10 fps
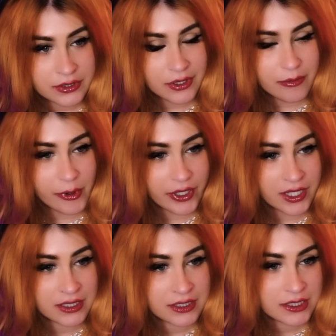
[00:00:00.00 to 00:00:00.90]
Oh boy.
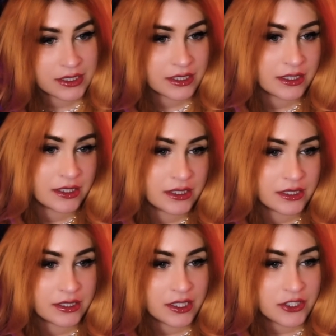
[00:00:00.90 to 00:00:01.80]

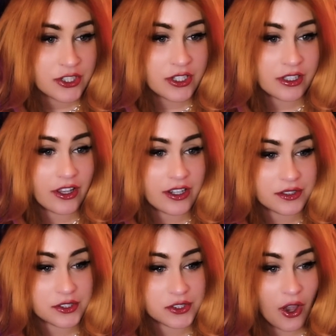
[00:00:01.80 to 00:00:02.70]
She looks
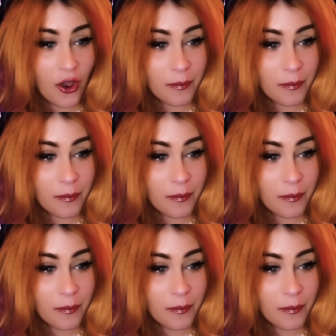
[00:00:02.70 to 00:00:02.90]
so